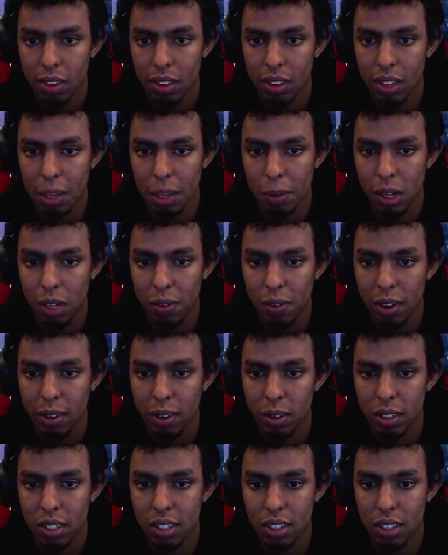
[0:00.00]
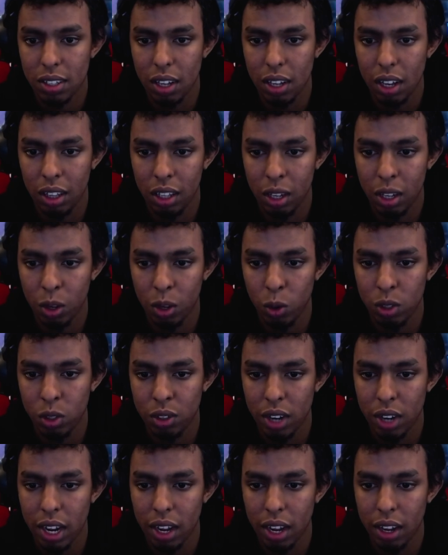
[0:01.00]
Damn, I love how he addresses a literal
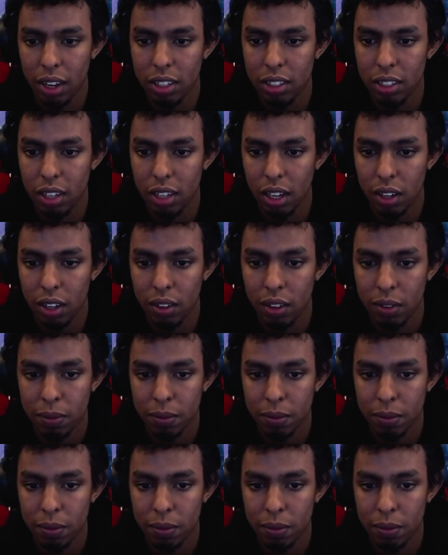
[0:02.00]
dragon as dad.